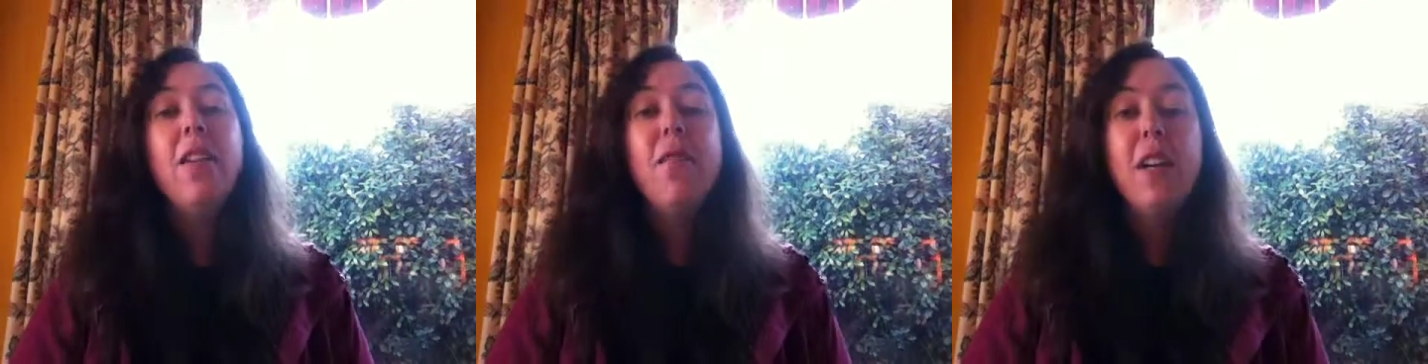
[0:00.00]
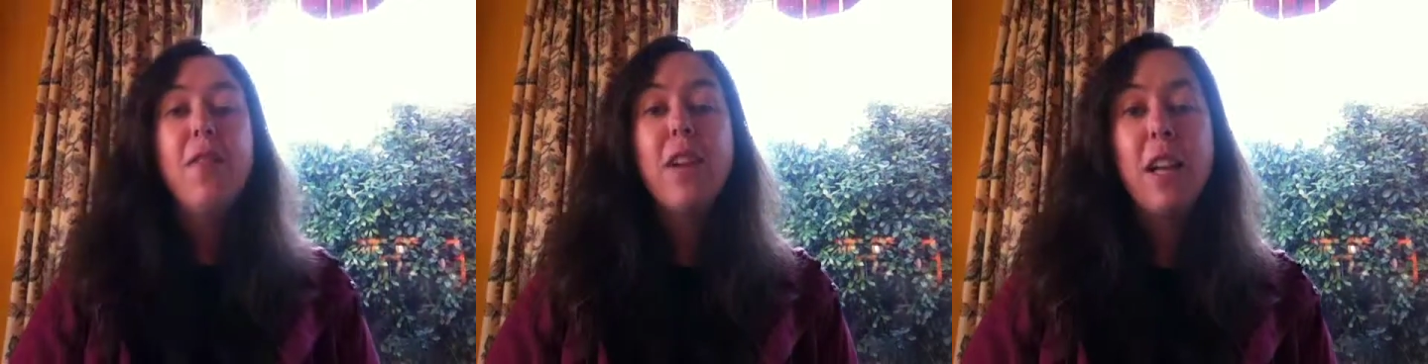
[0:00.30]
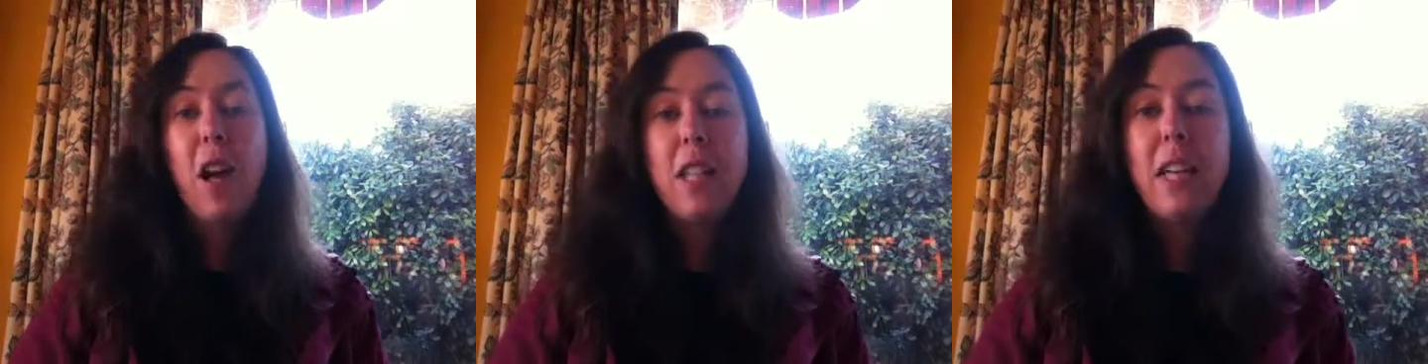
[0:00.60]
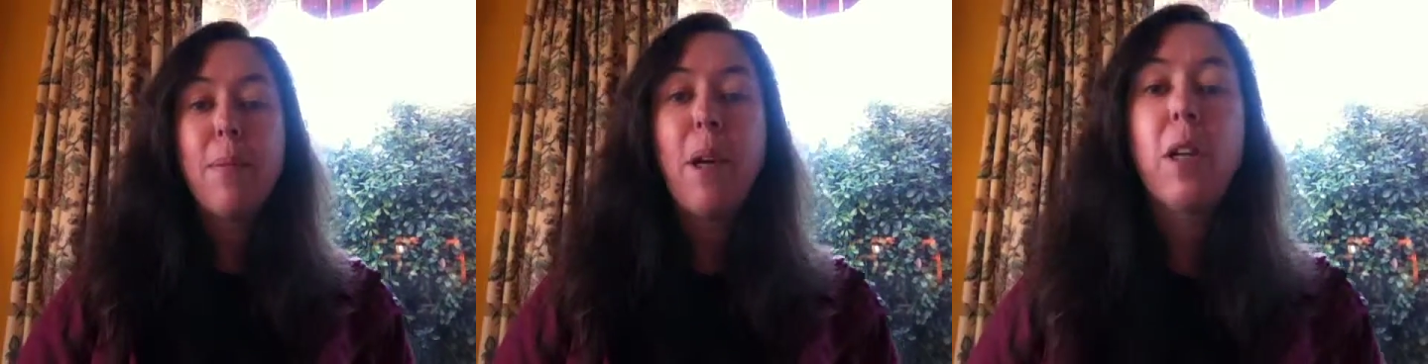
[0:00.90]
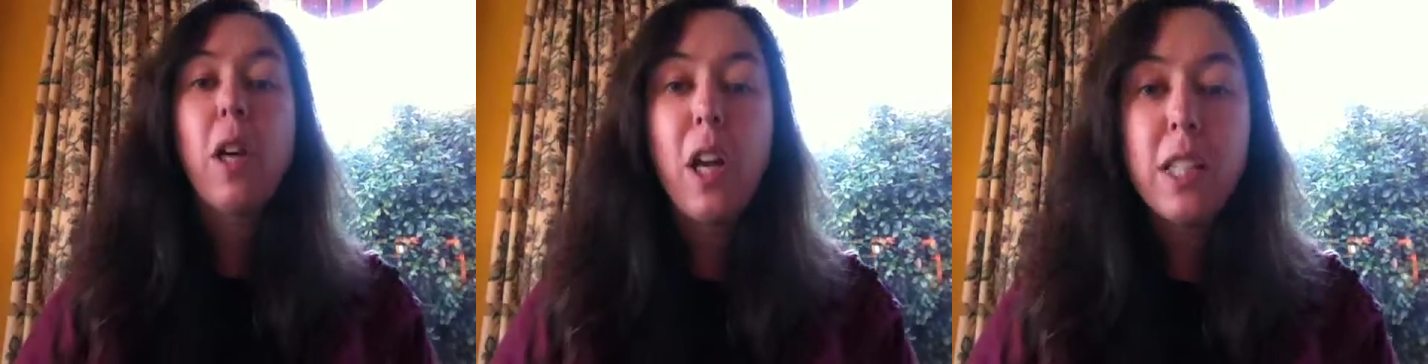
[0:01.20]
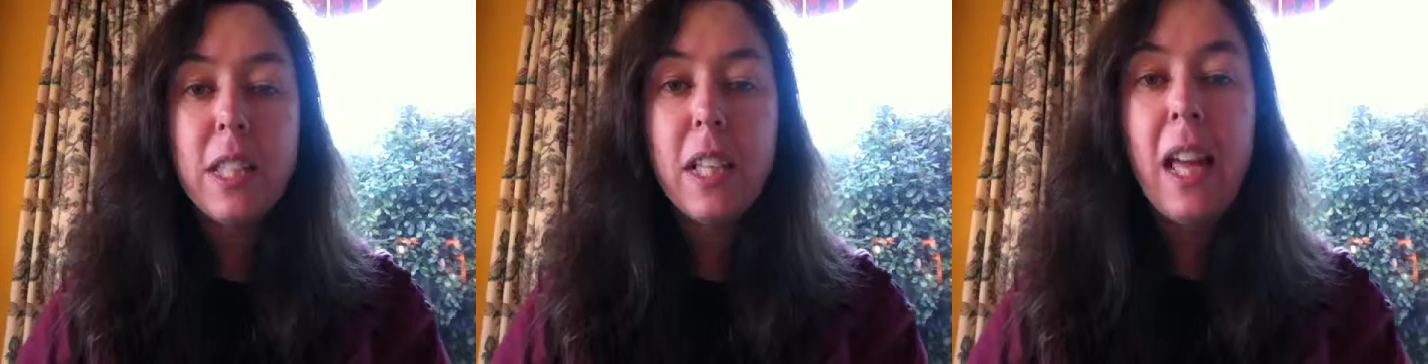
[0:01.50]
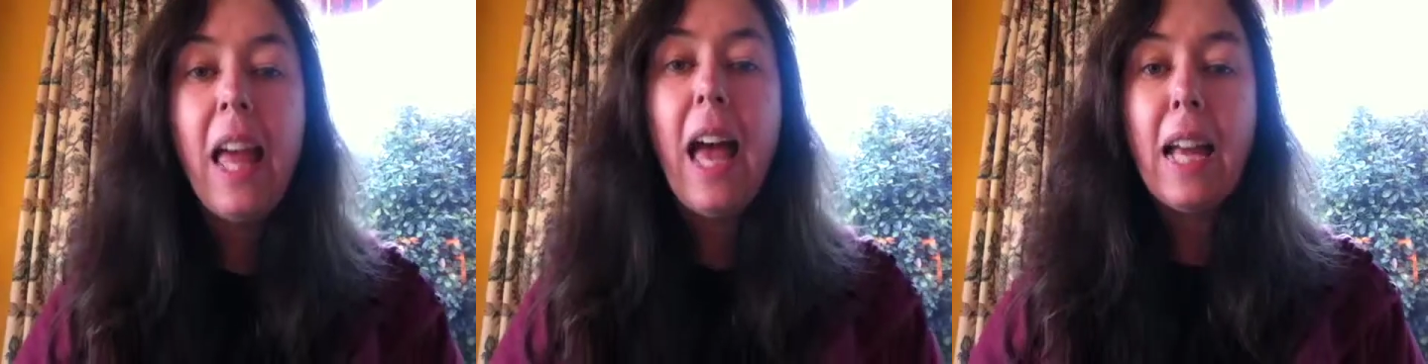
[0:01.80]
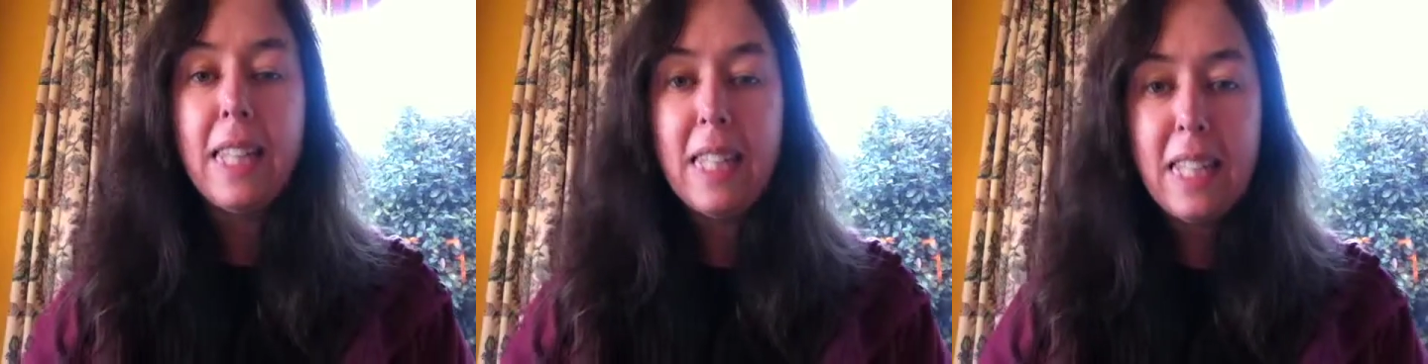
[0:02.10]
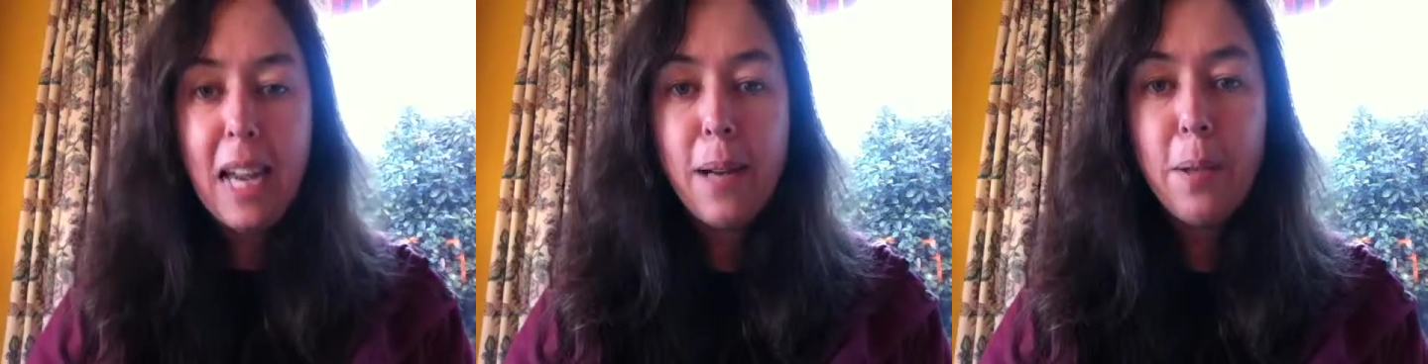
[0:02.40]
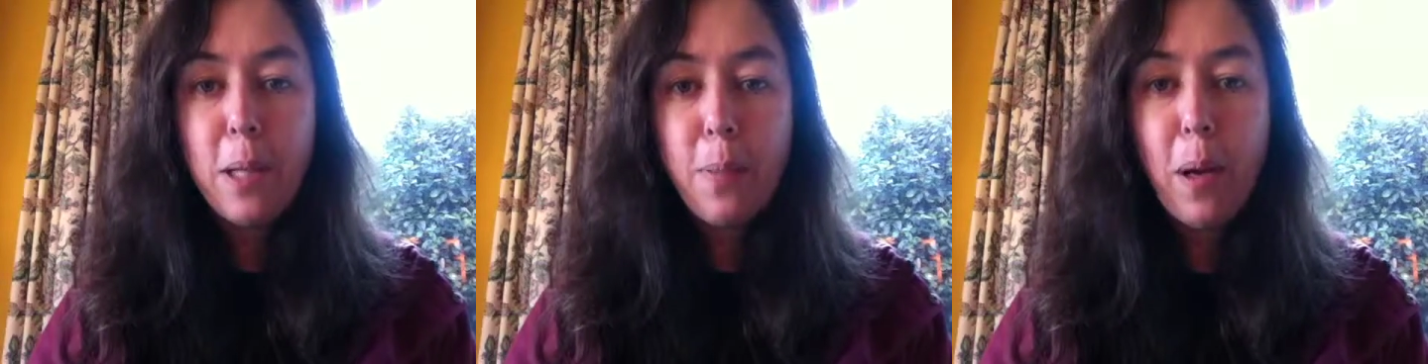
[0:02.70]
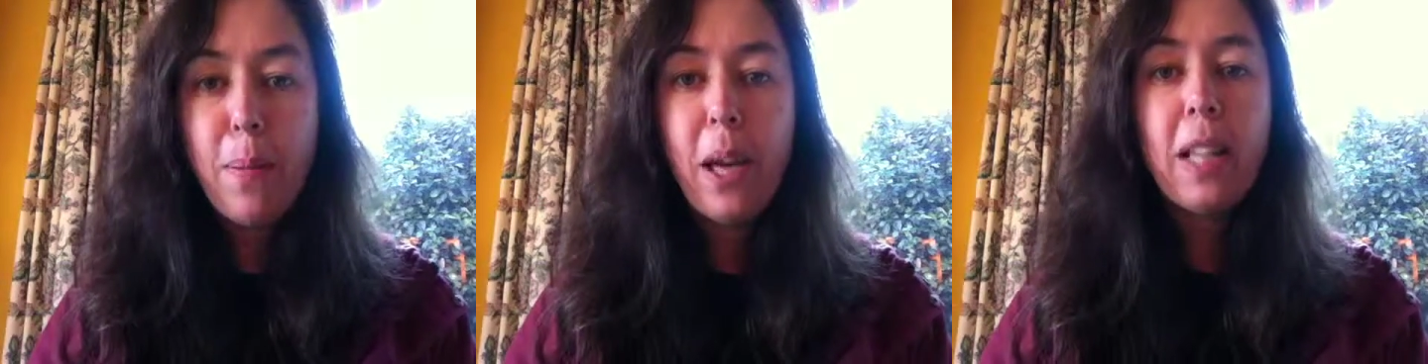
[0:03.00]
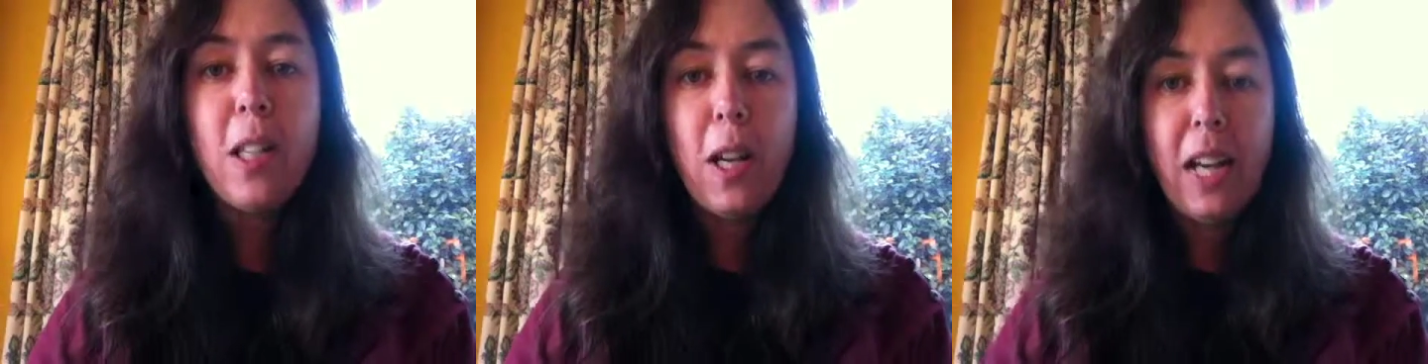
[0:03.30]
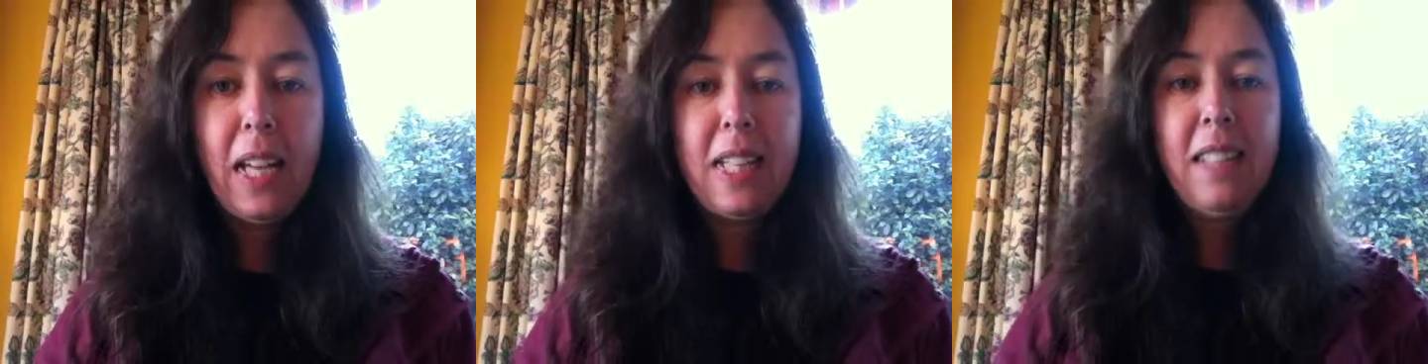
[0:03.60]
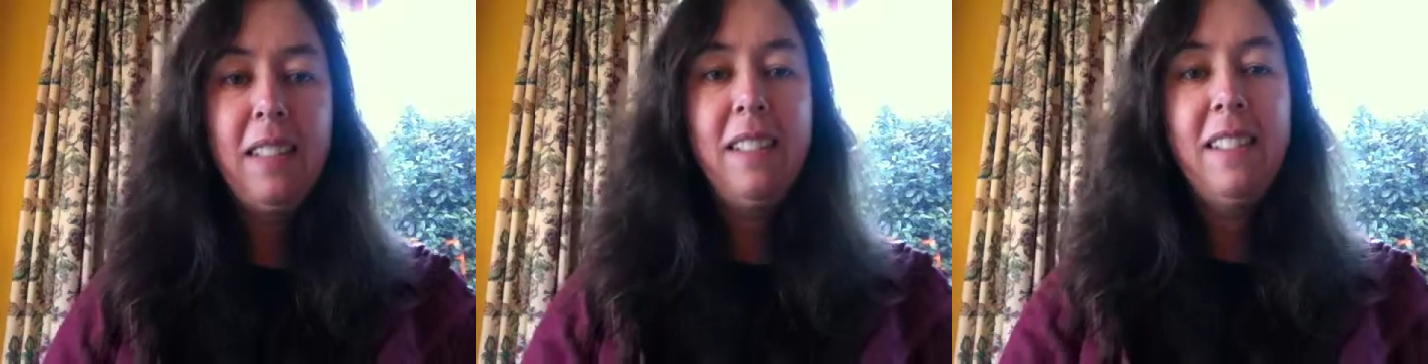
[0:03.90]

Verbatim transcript: feel free to contact me on kirsten at sustainablesuburbia.net.